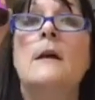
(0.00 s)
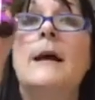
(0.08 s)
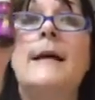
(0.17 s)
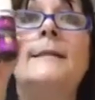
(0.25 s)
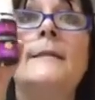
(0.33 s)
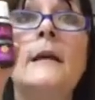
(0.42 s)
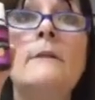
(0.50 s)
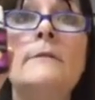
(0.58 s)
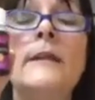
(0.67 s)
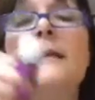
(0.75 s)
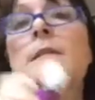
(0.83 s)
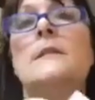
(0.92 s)
I love
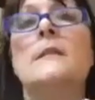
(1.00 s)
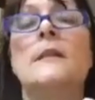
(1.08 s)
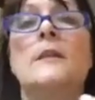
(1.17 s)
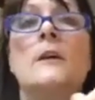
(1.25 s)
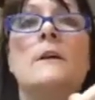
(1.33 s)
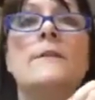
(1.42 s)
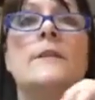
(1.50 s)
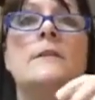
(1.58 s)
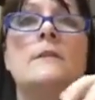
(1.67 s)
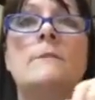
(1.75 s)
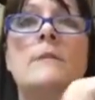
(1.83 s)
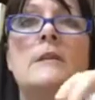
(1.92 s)
Lady Sclerol.
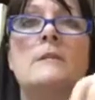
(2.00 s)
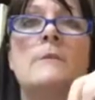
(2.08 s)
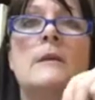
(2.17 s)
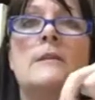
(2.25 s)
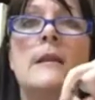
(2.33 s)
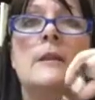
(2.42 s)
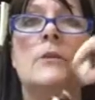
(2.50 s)
This to me smells like a